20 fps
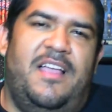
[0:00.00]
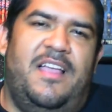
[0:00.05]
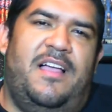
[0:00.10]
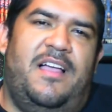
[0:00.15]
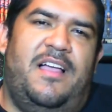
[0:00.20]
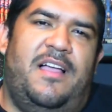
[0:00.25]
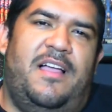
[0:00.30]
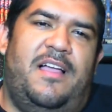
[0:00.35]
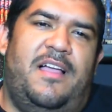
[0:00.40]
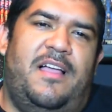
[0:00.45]

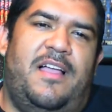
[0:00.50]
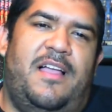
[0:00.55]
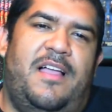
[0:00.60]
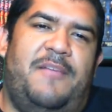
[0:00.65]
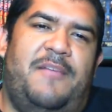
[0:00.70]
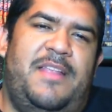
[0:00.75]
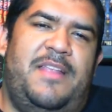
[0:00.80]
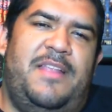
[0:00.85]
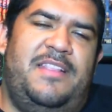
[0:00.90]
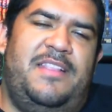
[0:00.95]

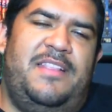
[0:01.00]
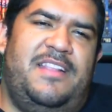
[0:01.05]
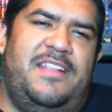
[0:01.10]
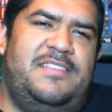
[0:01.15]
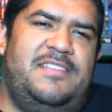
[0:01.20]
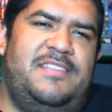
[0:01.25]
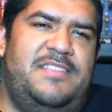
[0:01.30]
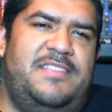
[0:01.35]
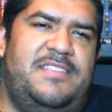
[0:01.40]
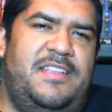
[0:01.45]
a very
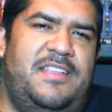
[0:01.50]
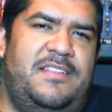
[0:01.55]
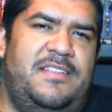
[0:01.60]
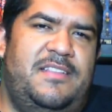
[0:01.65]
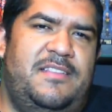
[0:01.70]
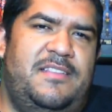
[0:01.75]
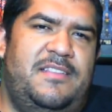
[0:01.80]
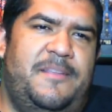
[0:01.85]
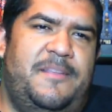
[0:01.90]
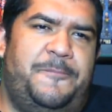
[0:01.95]

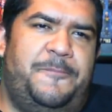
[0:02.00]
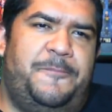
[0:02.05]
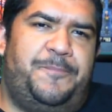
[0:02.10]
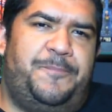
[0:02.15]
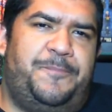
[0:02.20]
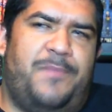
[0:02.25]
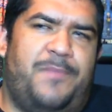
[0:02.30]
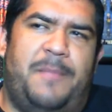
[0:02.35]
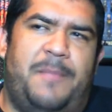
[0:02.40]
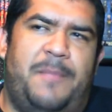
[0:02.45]

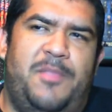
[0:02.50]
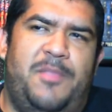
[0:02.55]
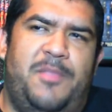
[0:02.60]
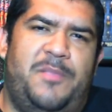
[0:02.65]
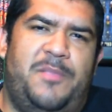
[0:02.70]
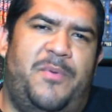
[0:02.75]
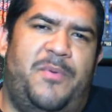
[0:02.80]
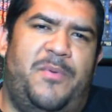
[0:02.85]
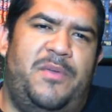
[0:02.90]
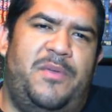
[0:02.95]
interesting
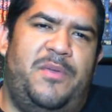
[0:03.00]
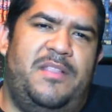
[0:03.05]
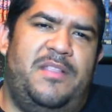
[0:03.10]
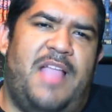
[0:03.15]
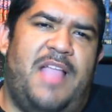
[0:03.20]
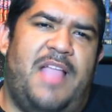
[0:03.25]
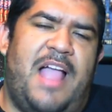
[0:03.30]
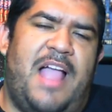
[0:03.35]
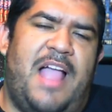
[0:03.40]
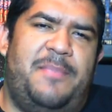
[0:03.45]
plot
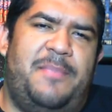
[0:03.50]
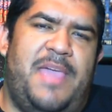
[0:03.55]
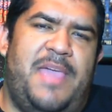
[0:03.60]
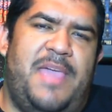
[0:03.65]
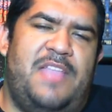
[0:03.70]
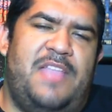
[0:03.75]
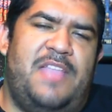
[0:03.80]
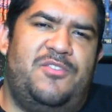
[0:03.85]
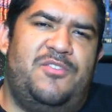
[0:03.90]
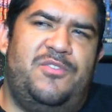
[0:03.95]
point that had
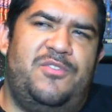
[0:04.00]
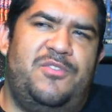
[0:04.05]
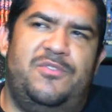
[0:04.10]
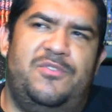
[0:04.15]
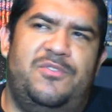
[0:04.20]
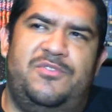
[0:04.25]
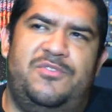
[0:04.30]
been introduced